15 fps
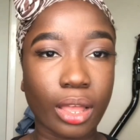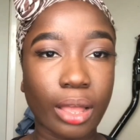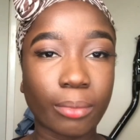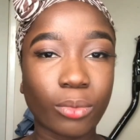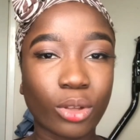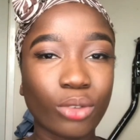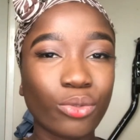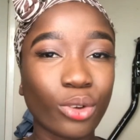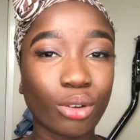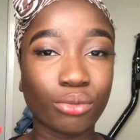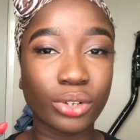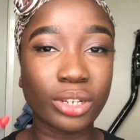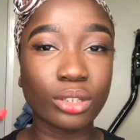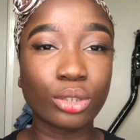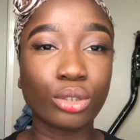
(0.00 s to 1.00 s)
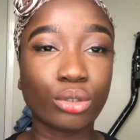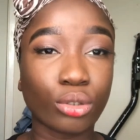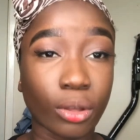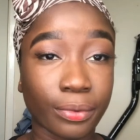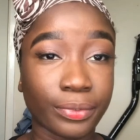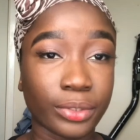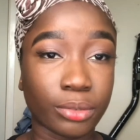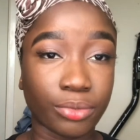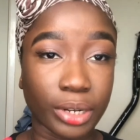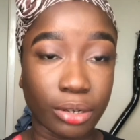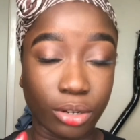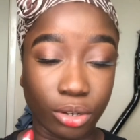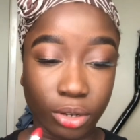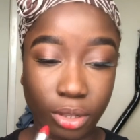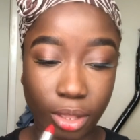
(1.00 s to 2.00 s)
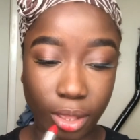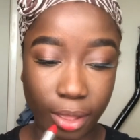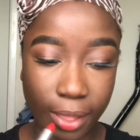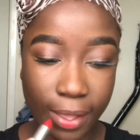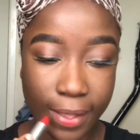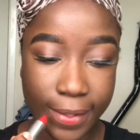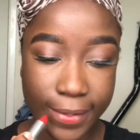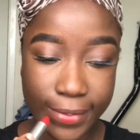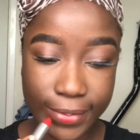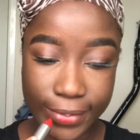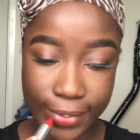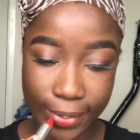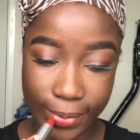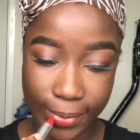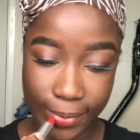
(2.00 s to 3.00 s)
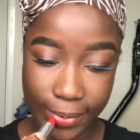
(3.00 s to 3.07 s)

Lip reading: I'm going for a really soft red look. So